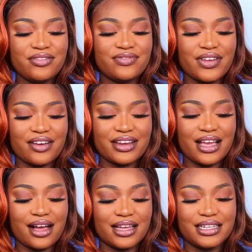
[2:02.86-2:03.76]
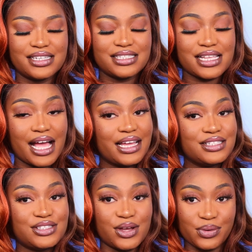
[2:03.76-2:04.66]
very honest, I
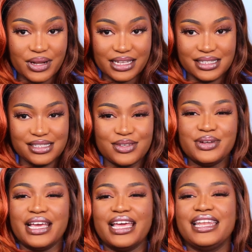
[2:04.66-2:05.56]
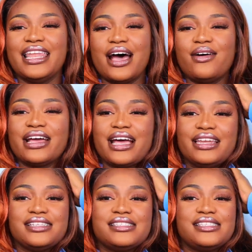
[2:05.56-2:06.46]
don't like this unit and now I
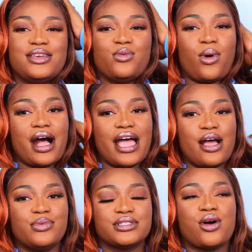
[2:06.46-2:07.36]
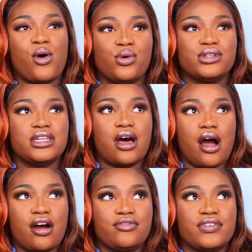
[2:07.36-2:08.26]
kind of see why I was holding
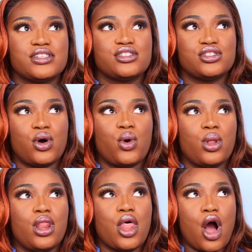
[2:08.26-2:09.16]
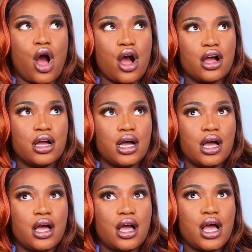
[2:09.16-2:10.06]
off for so long
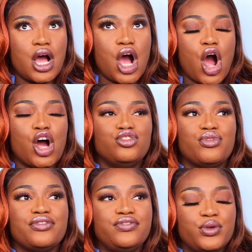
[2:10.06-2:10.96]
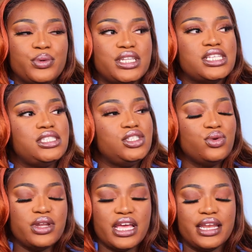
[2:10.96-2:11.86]
on reviewing this
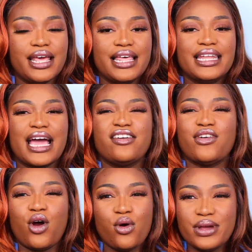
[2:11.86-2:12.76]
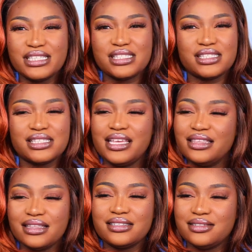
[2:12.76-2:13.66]
unit. Like I've always
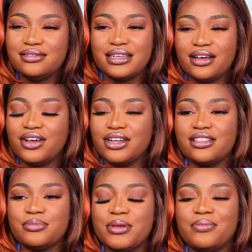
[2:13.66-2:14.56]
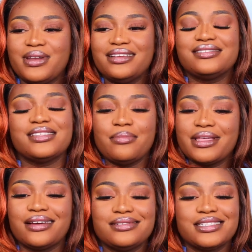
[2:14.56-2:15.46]
seen this unit on other people and it's
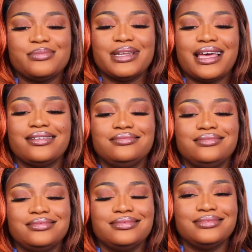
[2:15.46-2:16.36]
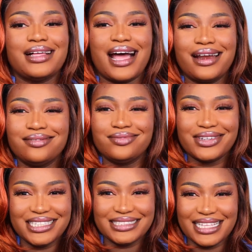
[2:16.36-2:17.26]
something I've just been like, ooh, I don't
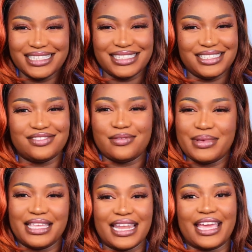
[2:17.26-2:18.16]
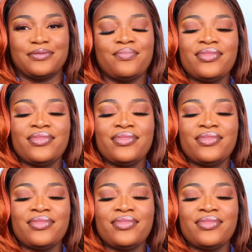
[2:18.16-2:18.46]
really think she's for me. Like